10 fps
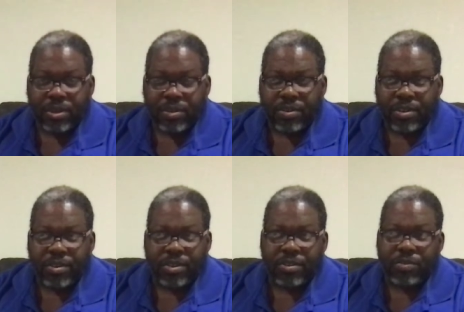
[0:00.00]

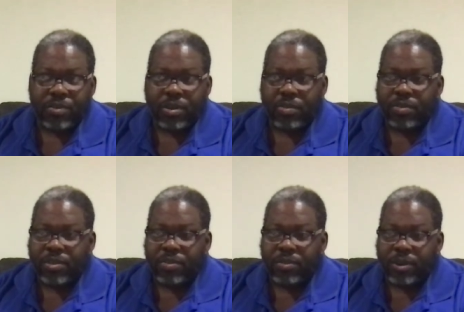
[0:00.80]
It's just one of those
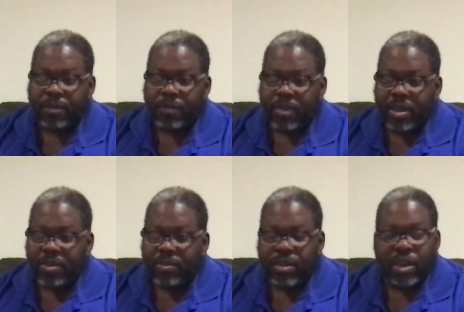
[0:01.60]
things where
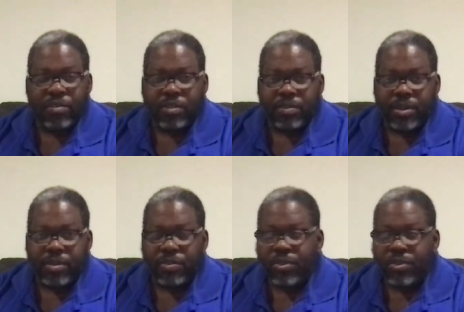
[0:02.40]
it's the nature of the beast.